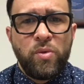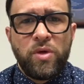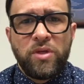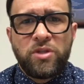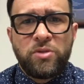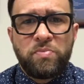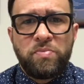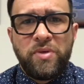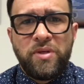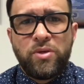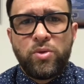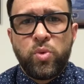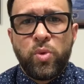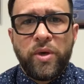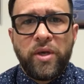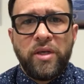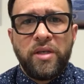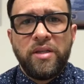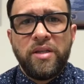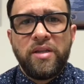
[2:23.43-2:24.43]
was
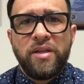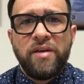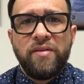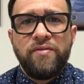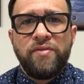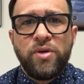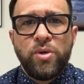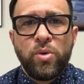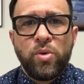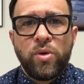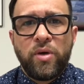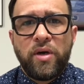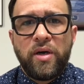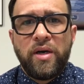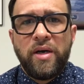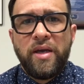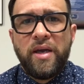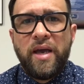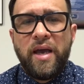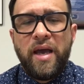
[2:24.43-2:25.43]
between the
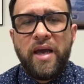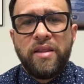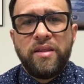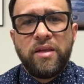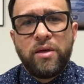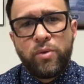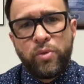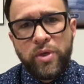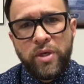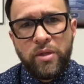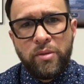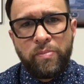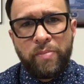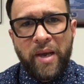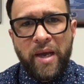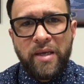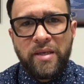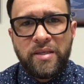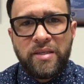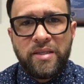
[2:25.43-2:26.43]
viewer and the real
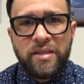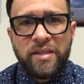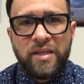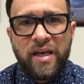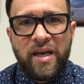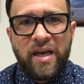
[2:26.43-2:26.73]
painting.